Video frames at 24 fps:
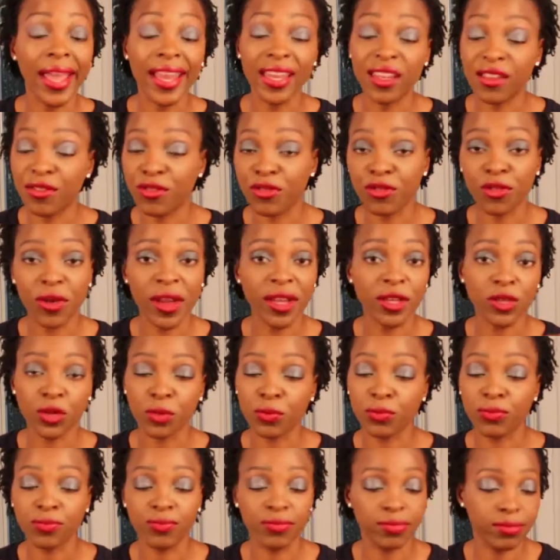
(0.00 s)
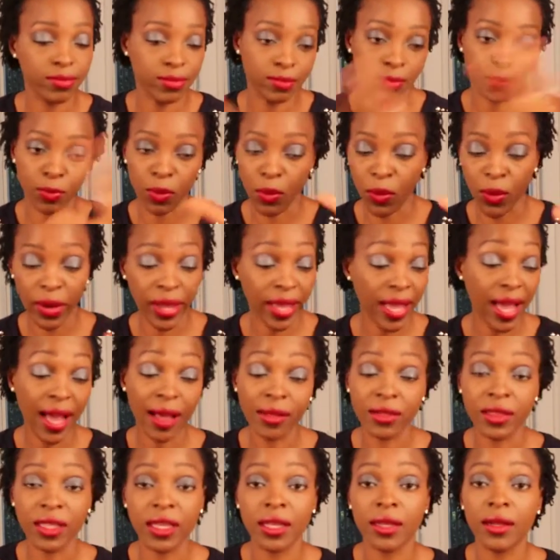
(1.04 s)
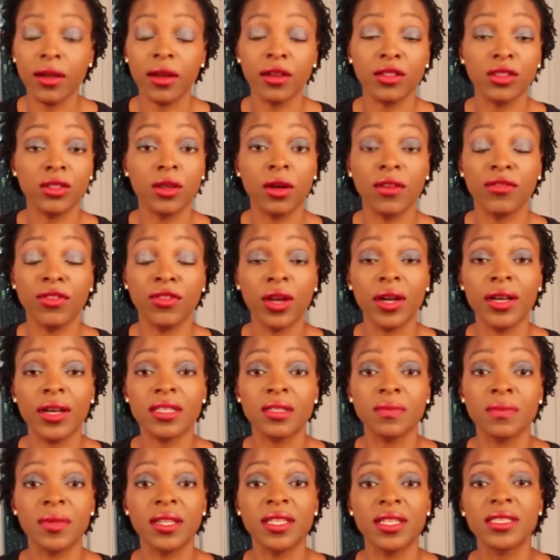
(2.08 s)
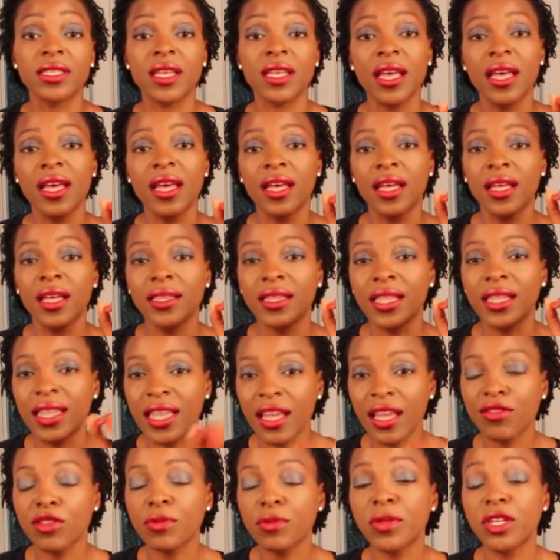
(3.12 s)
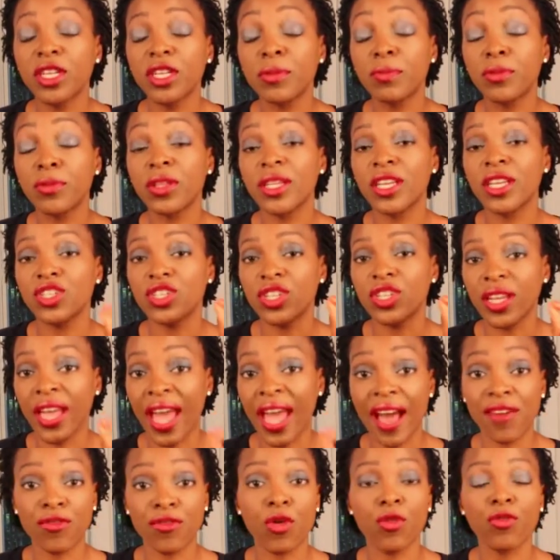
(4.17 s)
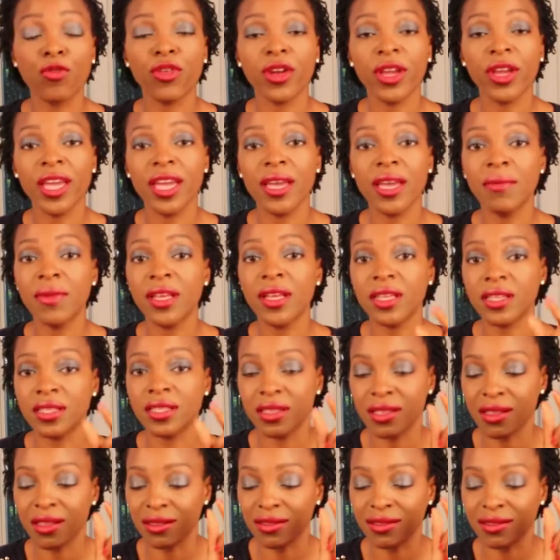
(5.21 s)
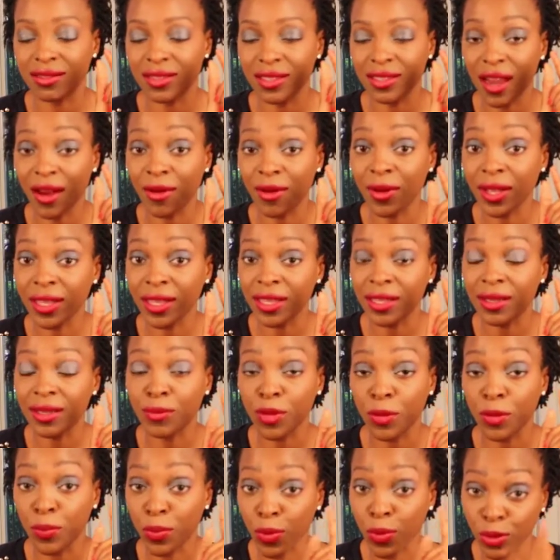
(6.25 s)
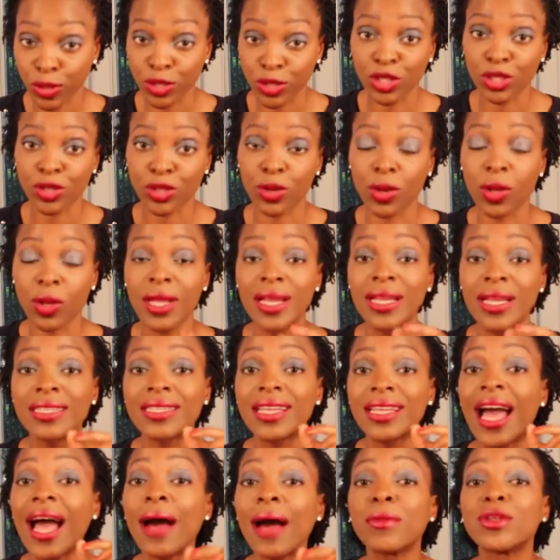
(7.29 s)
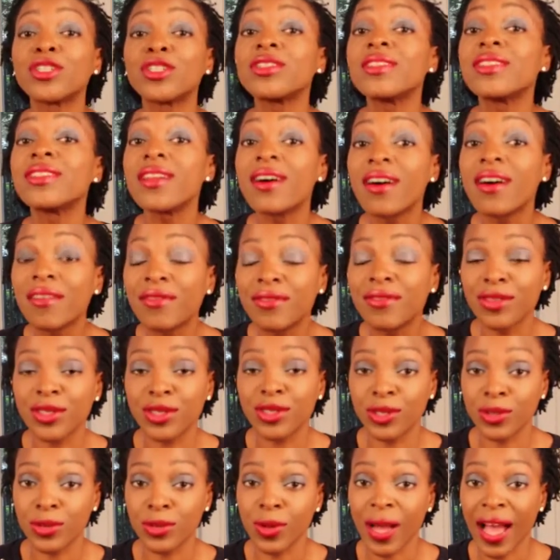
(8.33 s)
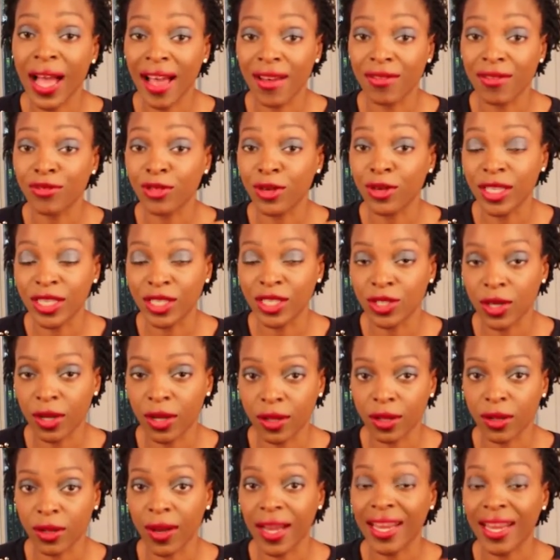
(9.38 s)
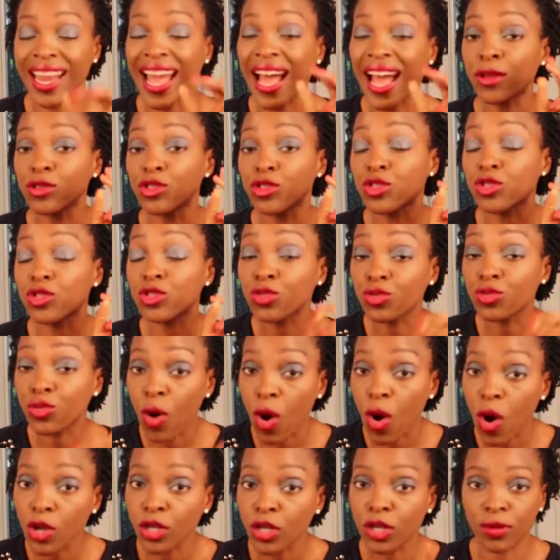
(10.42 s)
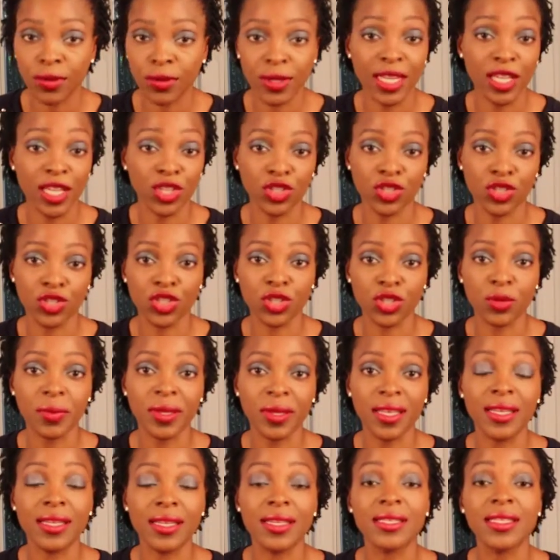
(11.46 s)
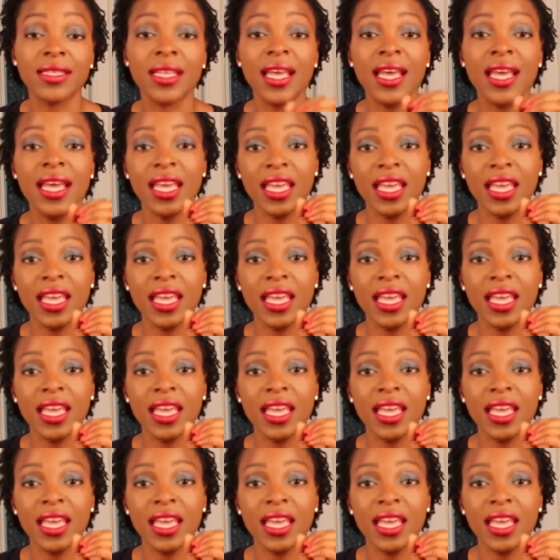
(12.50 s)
any friend or boy out there of your husband, the level of manipulation they have over him is directly proportional to how much love you have for each other and how strong your relationship is.